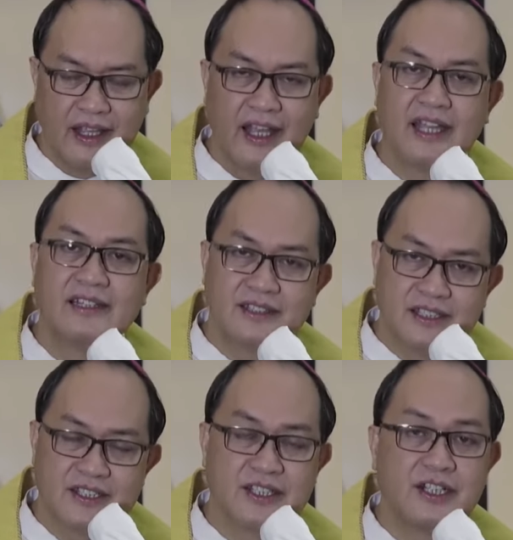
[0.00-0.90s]
and a
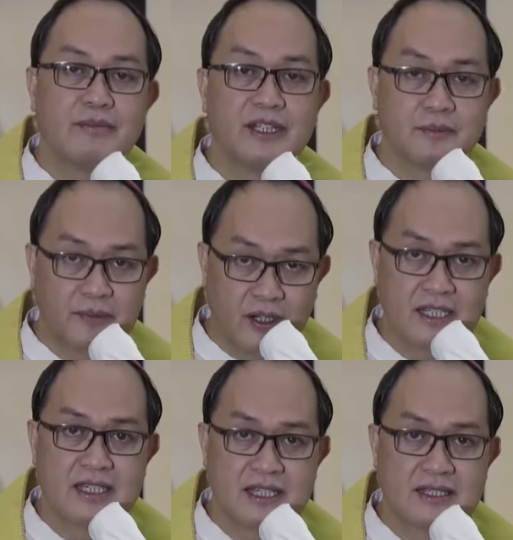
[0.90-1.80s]
discernment
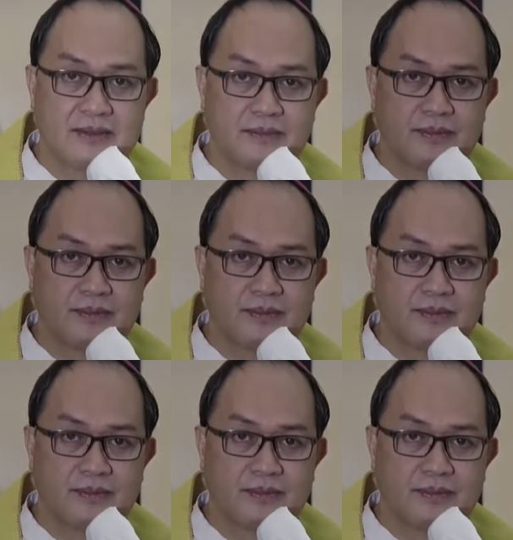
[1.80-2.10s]
process.